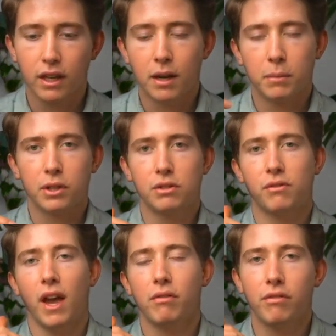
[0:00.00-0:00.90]
Because if you
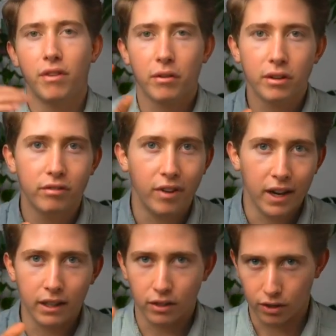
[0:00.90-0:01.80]
have a very
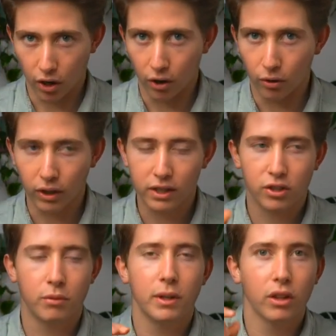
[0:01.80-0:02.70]
vague goal, it's going to
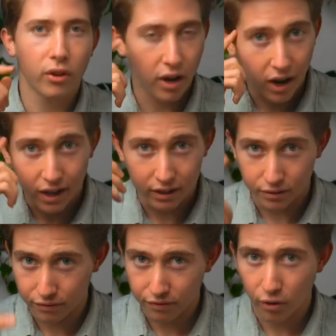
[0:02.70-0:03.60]
be a lot harder to
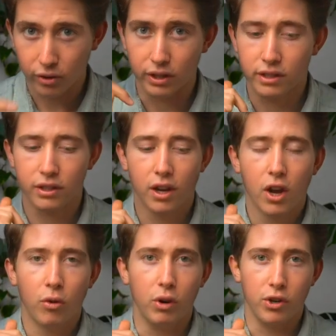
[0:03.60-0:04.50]
focus
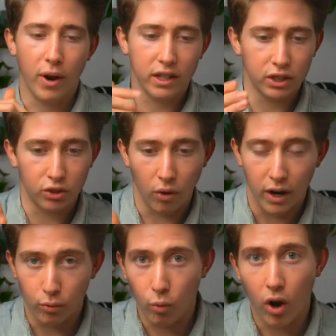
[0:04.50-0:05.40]
when you actually try
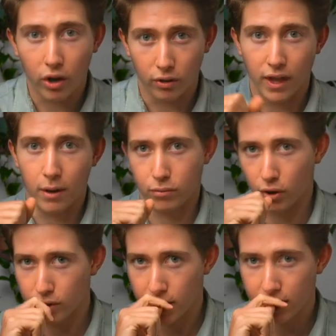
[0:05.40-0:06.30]
and work on that
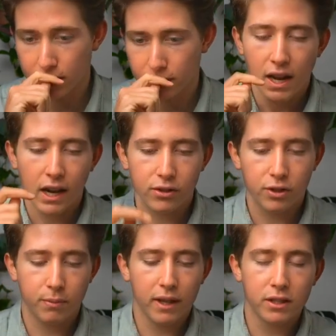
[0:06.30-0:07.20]
project. And so
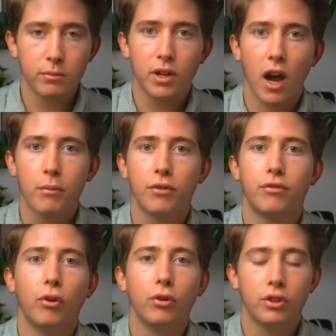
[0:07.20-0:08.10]
spend some time
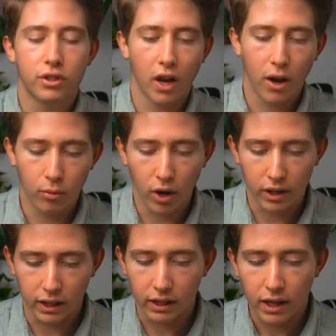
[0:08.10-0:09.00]
before you start
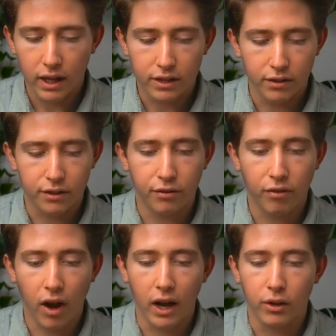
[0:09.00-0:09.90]
working to
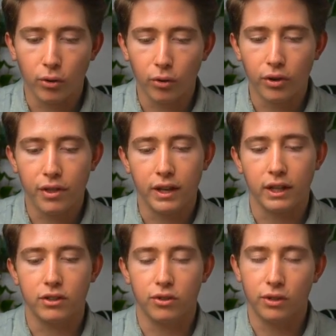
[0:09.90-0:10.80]
define all the
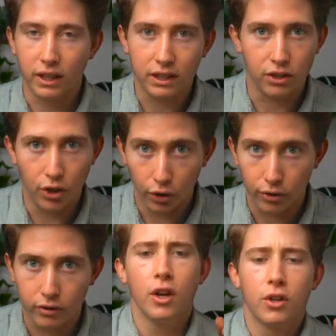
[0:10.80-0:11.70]
things you need to do.
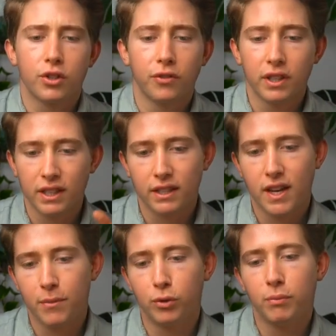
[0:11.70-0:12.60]
So for this
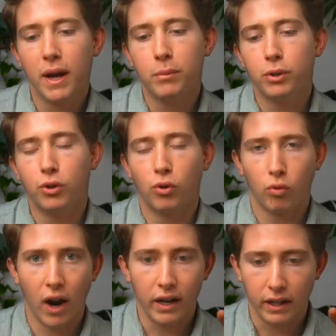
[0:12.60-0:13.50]
example, maybe you're
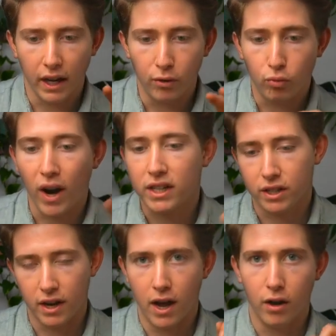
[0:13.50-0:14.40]
writing a
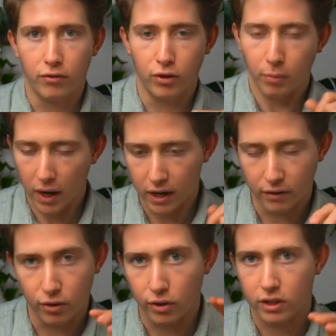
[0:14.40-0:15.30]
rationale for a part of
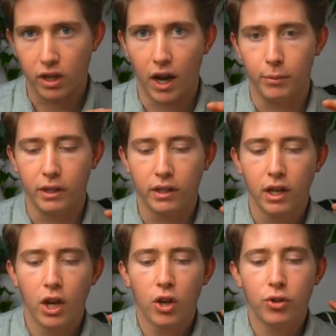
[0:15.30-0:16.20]
your assignment.
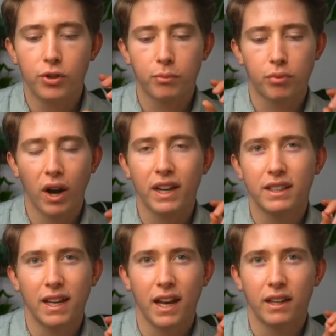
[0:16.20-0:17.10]
You can break it
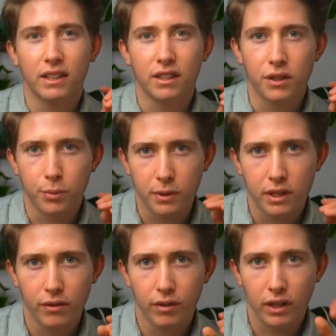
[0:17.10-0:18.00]
down into the
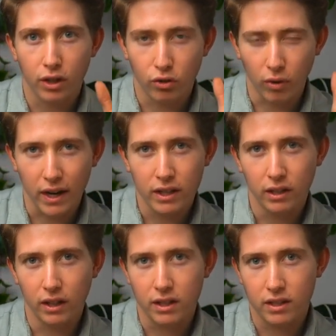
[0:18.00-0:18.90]
specific
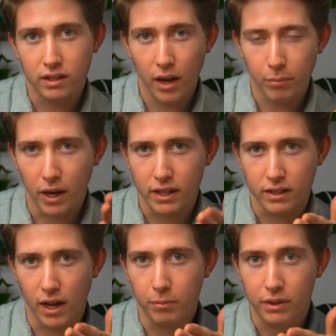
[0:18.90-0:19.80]
granular
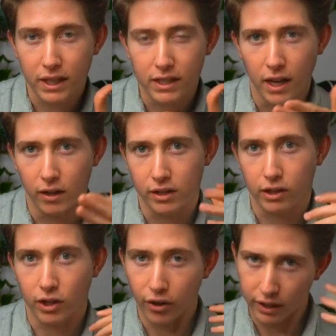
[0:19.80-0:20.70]
step-by-step details that you're
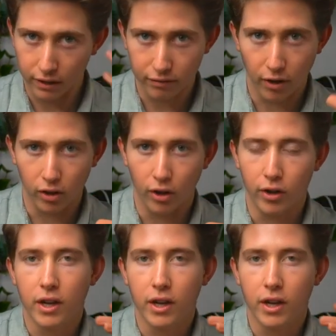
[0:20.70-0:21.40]
going to need to follow.